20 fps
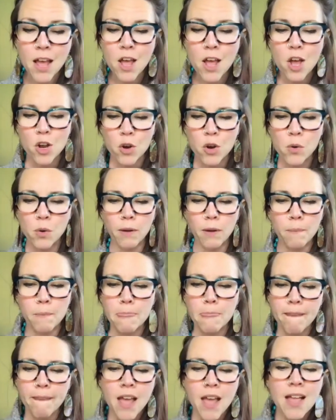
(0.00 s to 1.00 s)
Cool.
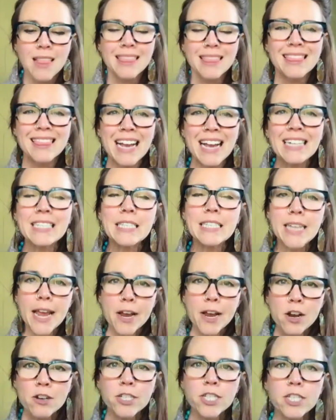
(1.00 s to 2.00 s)
Let's
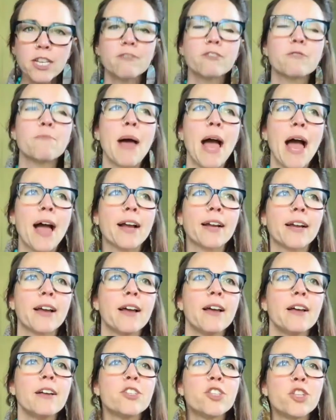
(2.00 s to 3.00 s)
take ourselves back
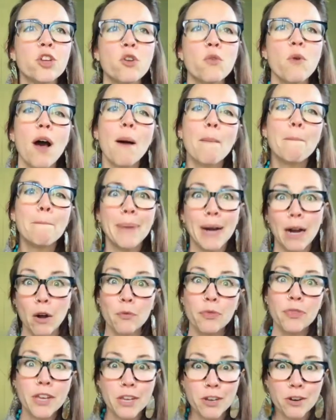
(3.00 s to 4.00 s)
to
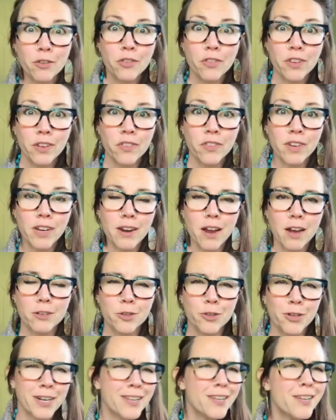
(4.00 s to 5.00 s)
about the year
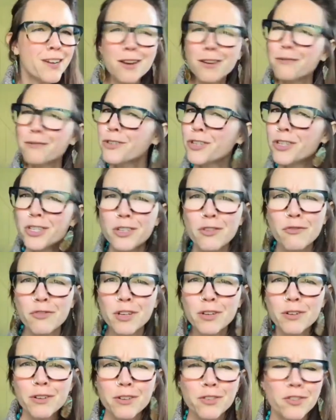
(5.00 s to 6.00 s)
1600, just a
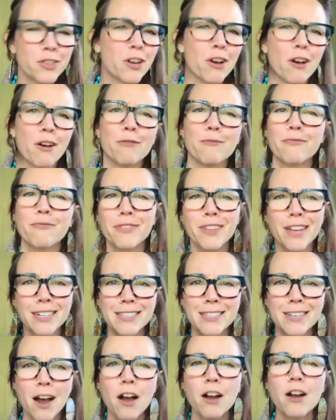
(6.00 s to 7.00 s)
few years ago.
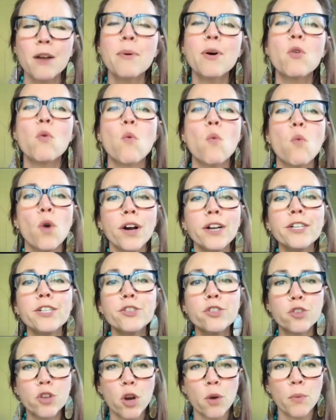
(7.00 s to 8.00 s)
Let's talk about what
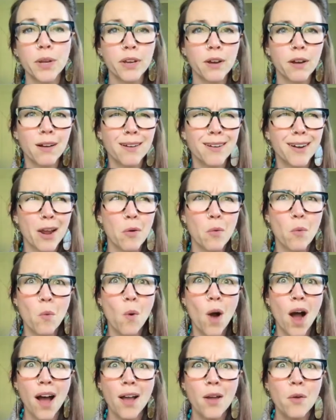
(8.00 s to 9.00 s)
is going on and
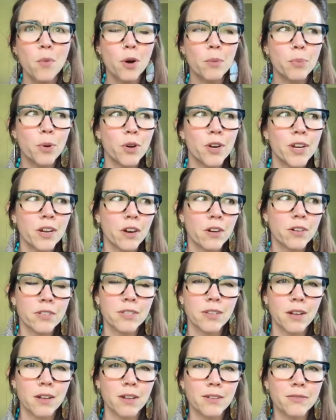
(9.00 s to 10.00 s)
why we're putting
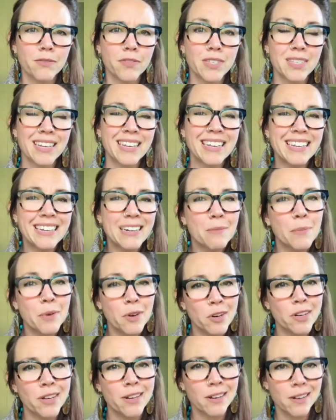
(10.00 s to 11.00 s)
ourselves in
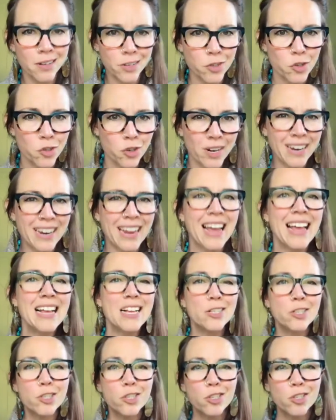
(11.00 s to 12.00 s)
American history
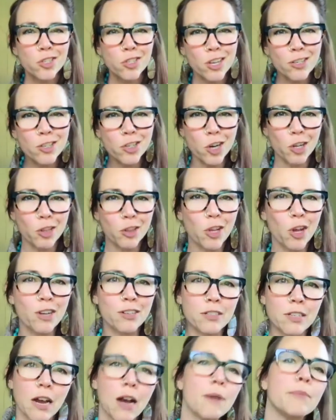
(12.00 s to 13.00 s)
such a long
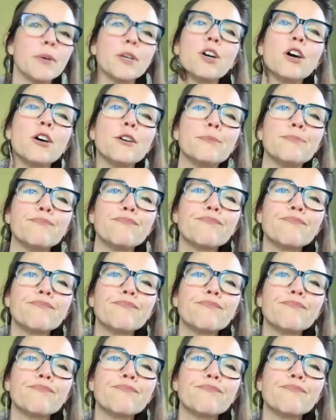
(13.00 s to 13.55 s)
time ago.